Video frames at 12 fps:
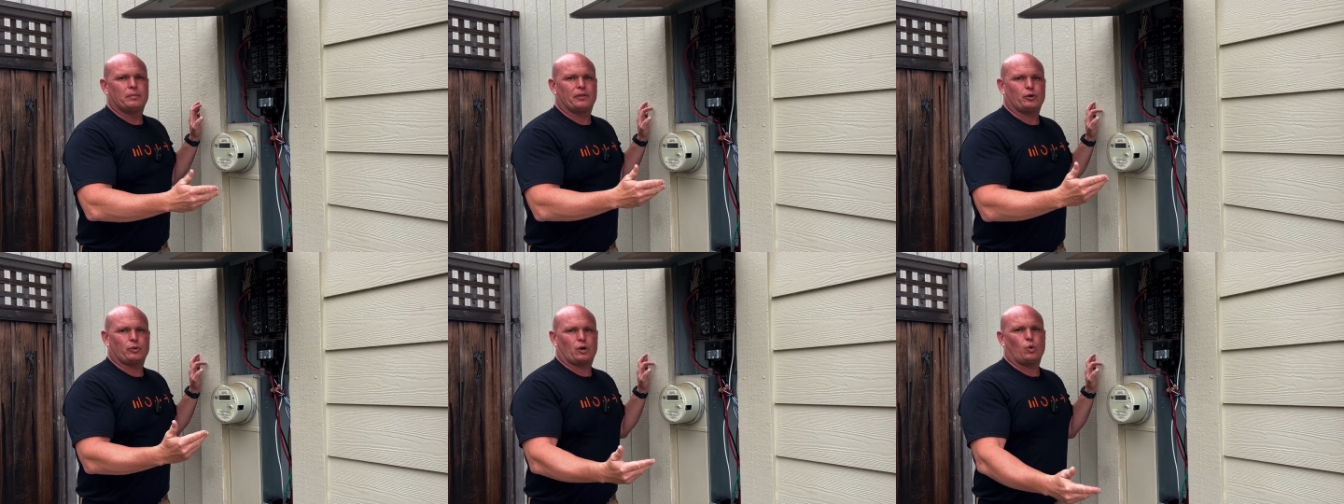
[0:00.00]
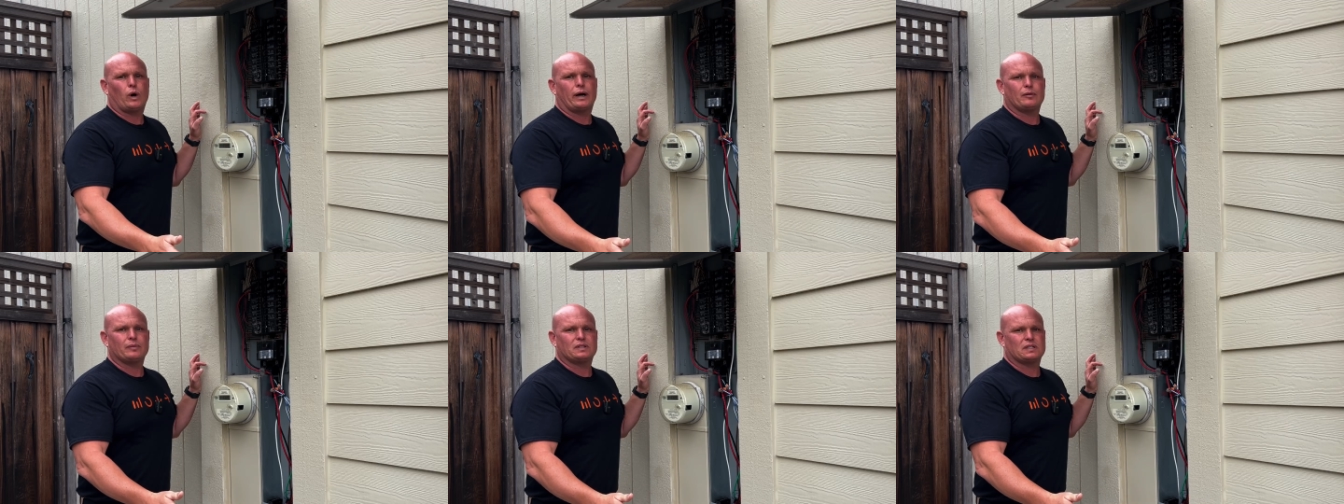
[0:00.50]
But the
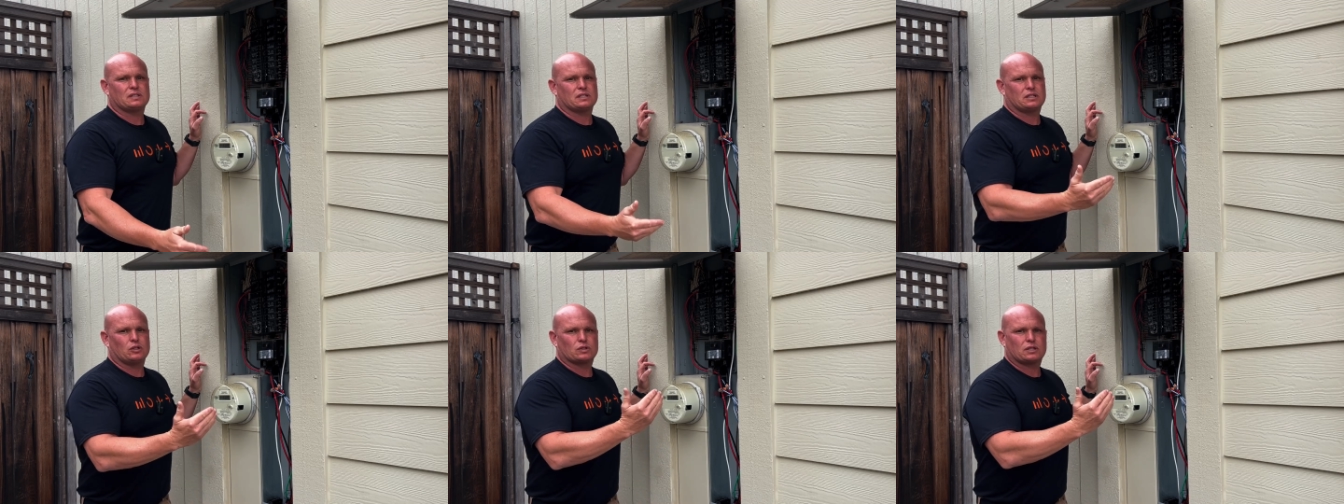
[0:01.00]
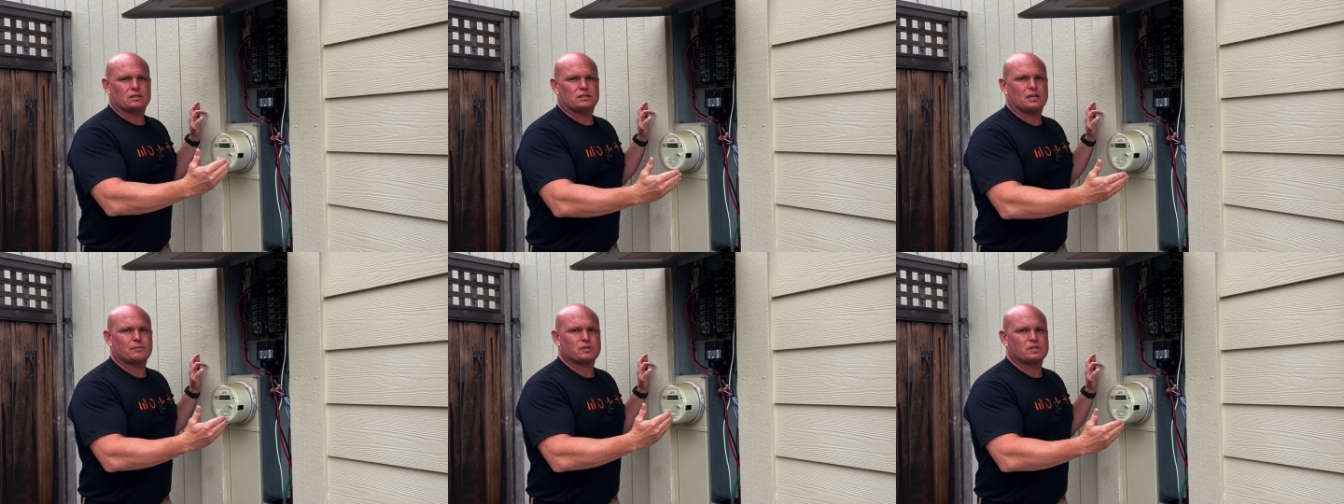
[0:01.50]
requirement is that those
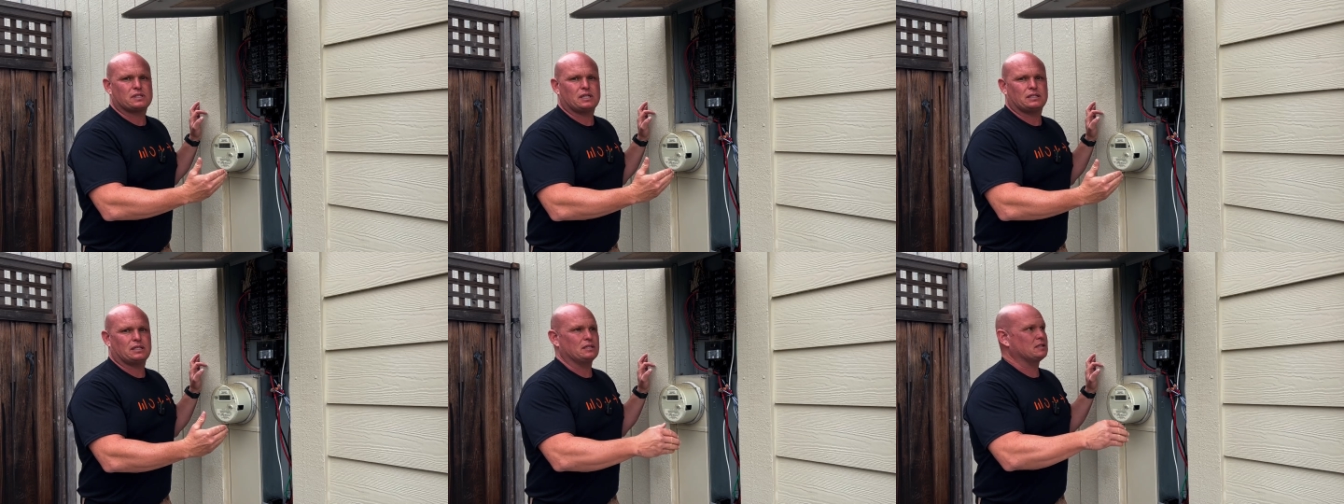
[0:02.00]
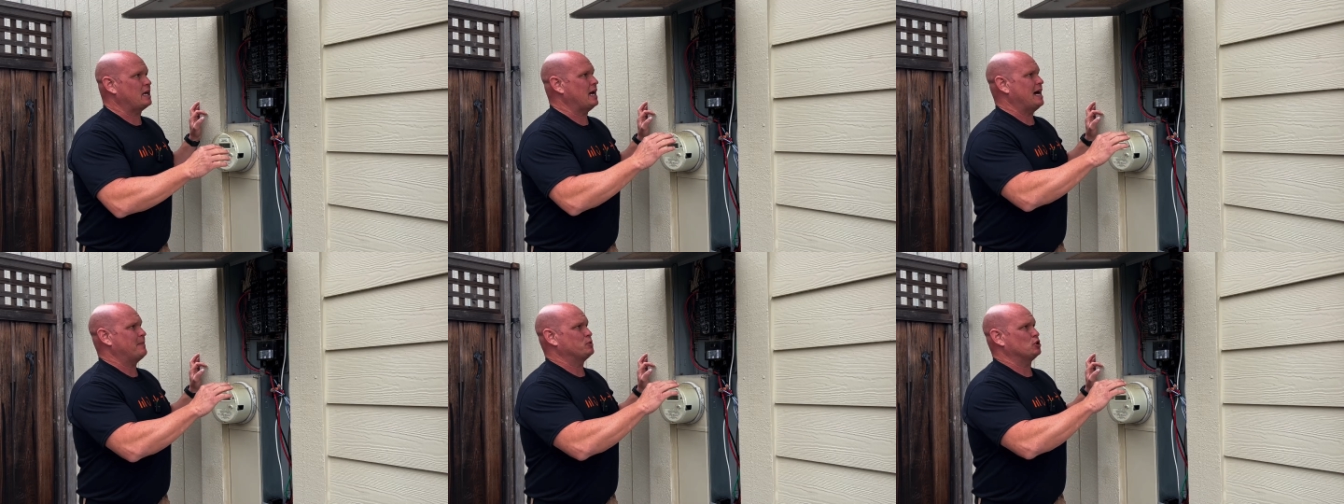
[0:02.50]
consumption CTs
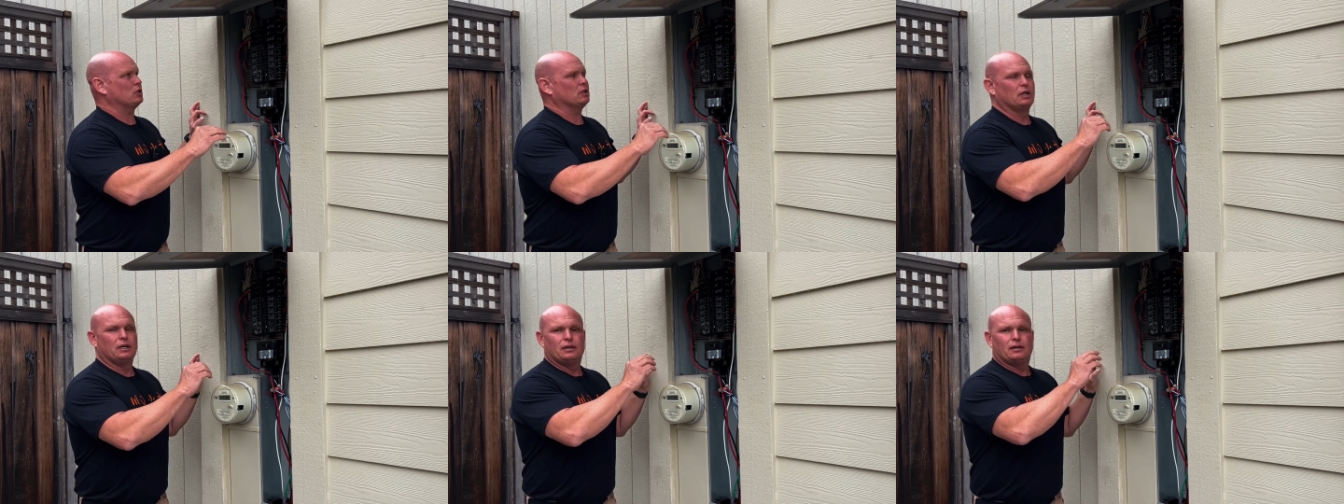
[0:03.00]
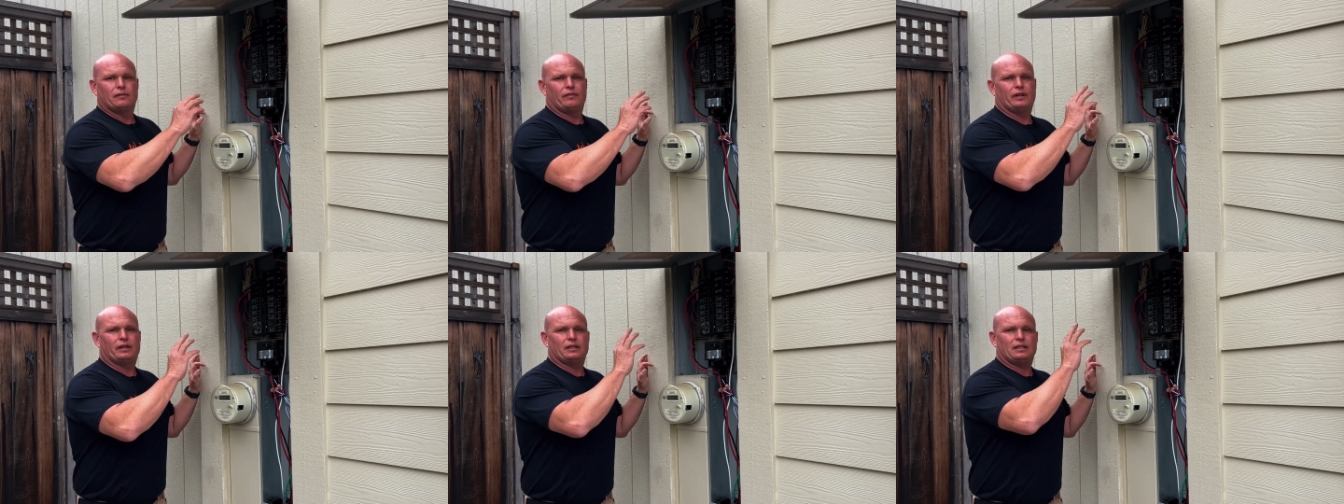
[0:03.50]
capture
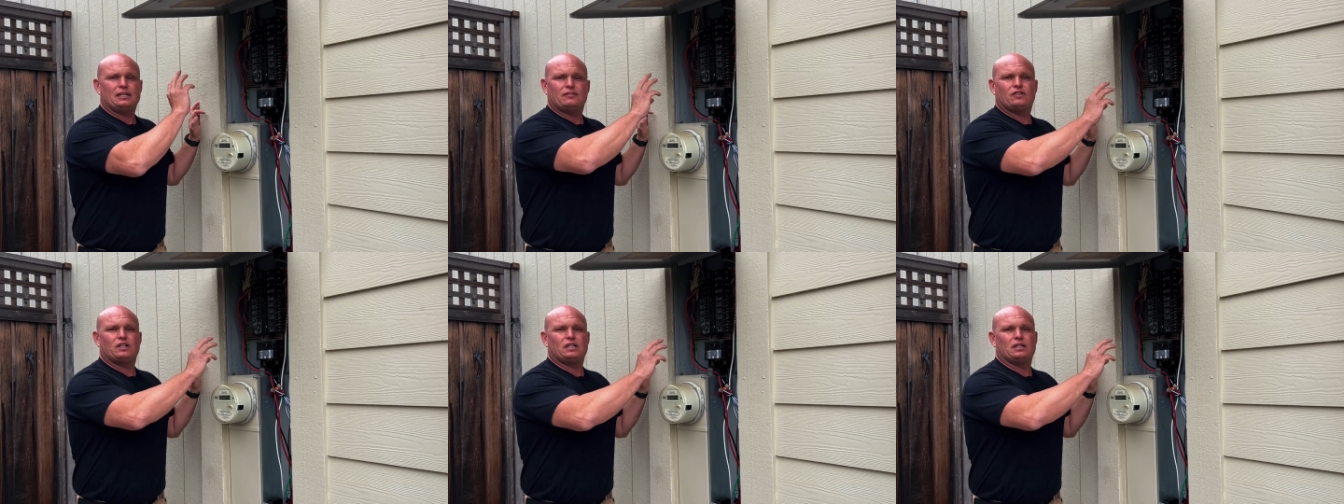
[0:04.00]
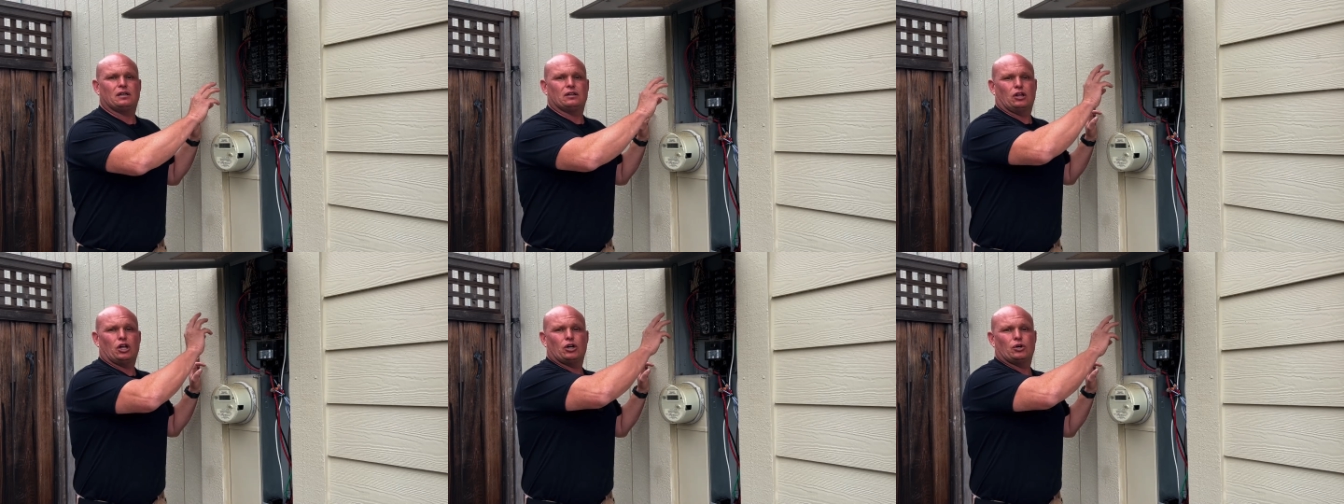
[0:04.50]
the EV
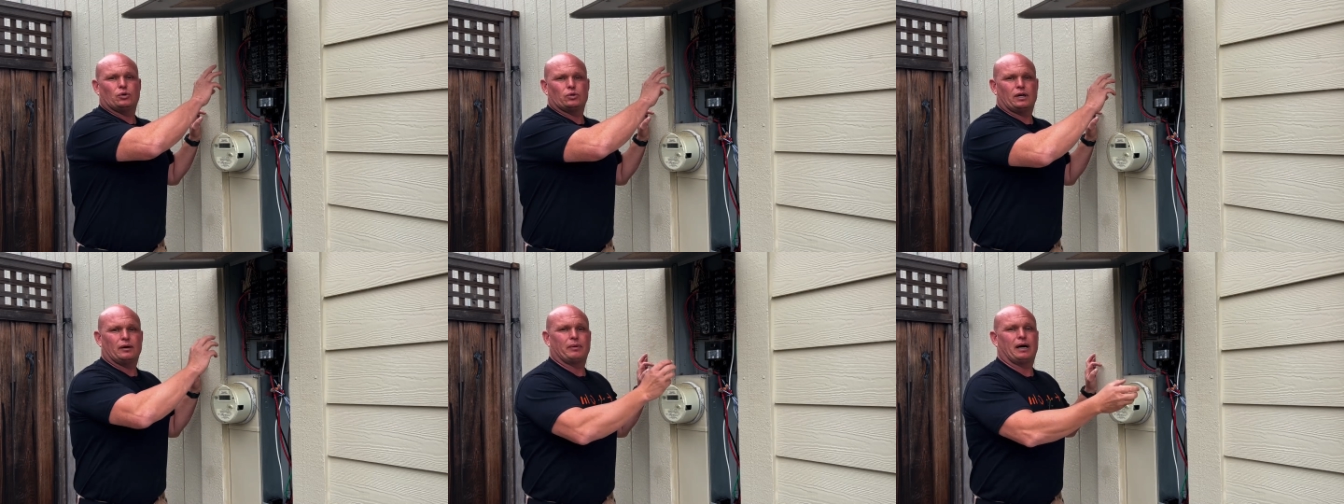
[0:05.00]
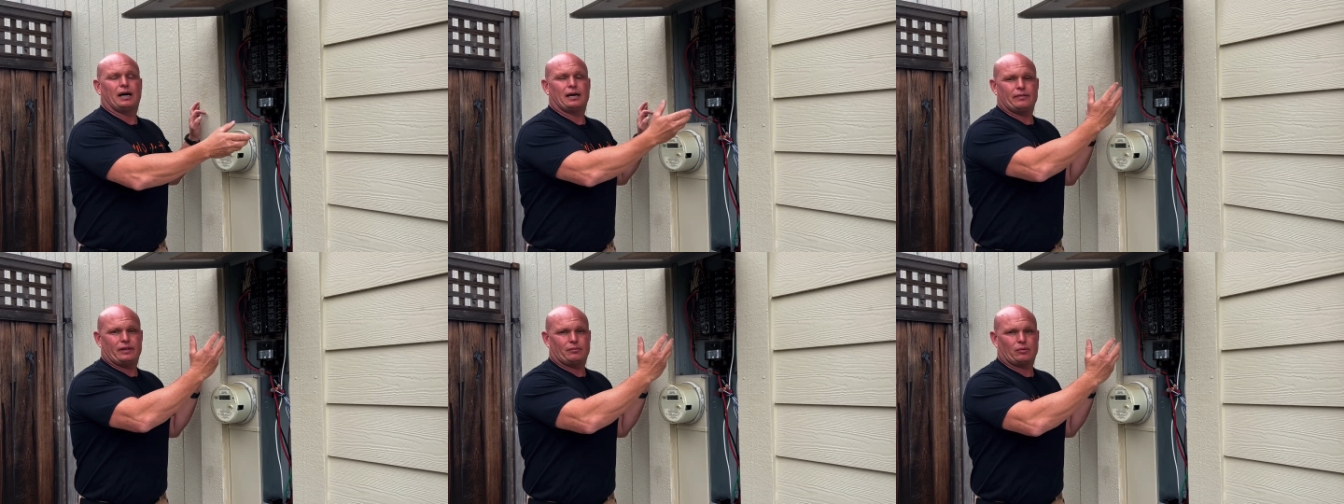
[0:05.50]
load
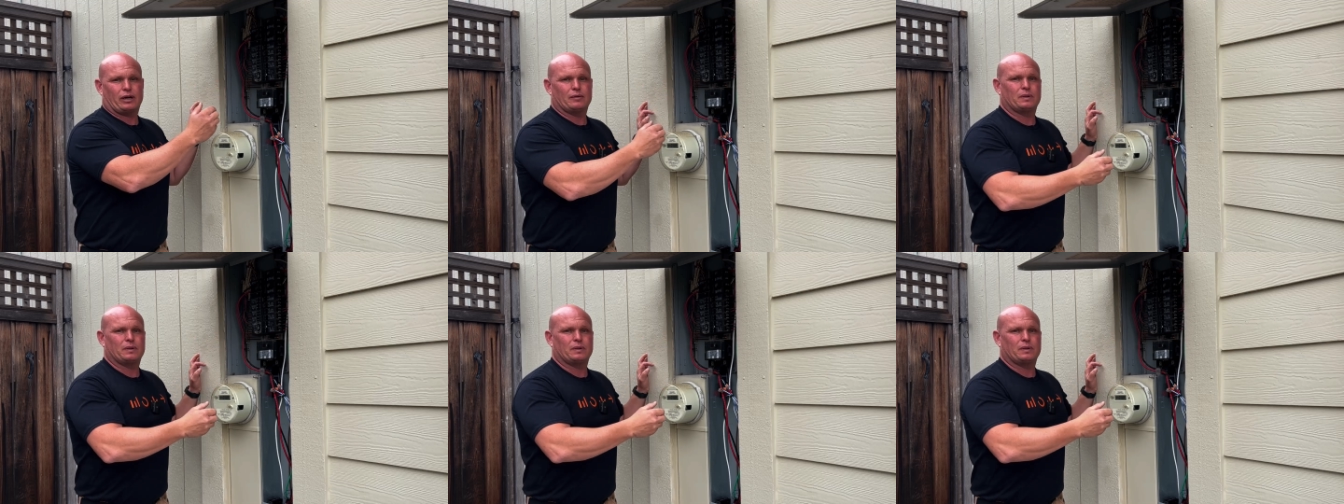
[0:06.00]
behind them, right?